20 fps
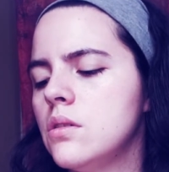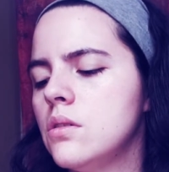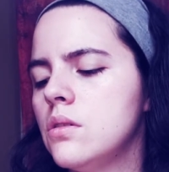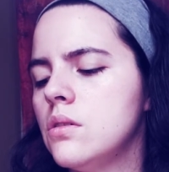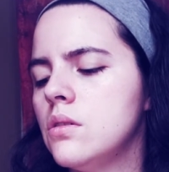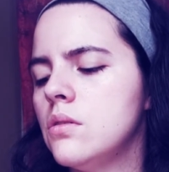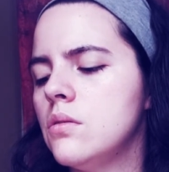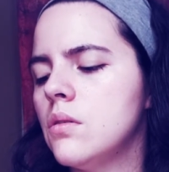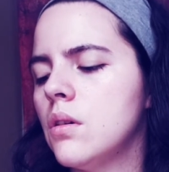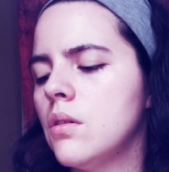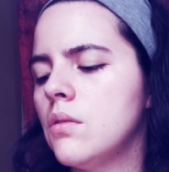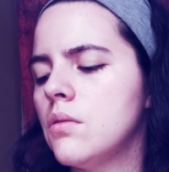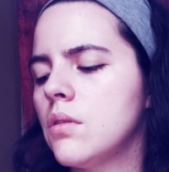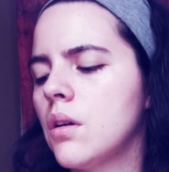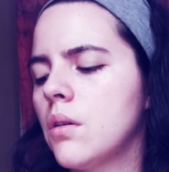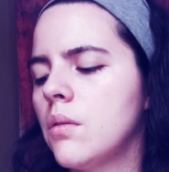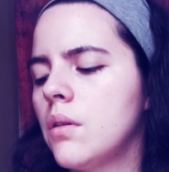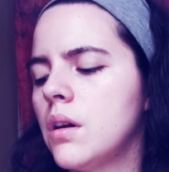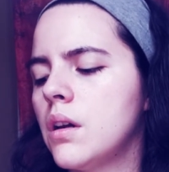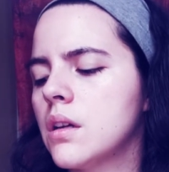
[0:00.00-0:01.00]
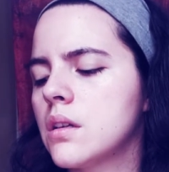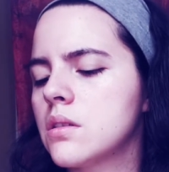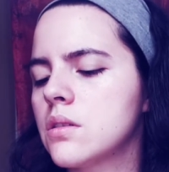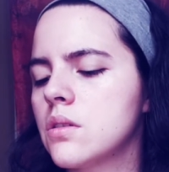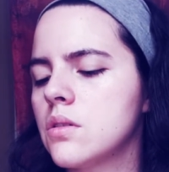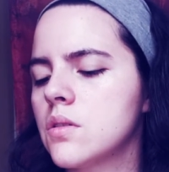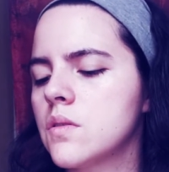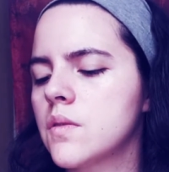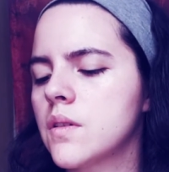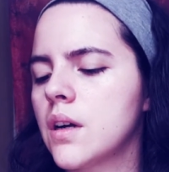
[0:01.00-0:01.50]
You owe no one an
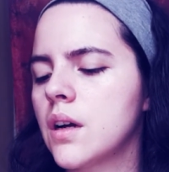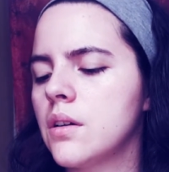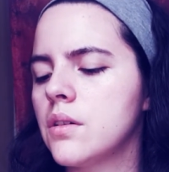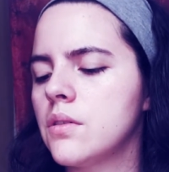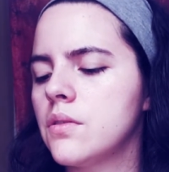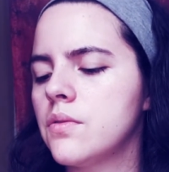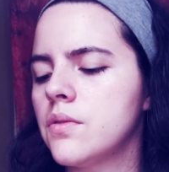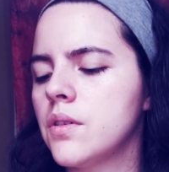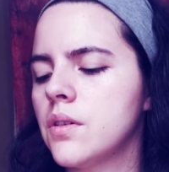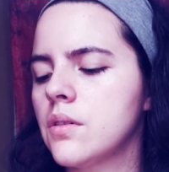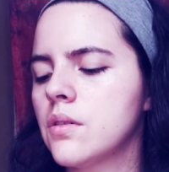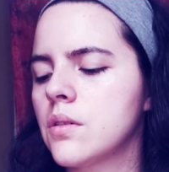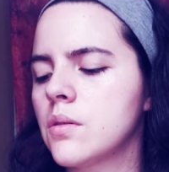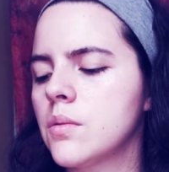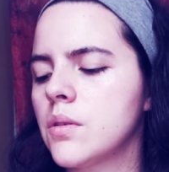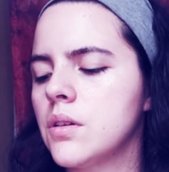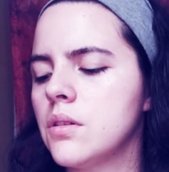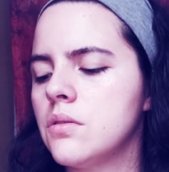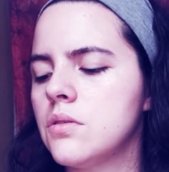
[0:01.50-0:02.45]
excuse for how you feel or what you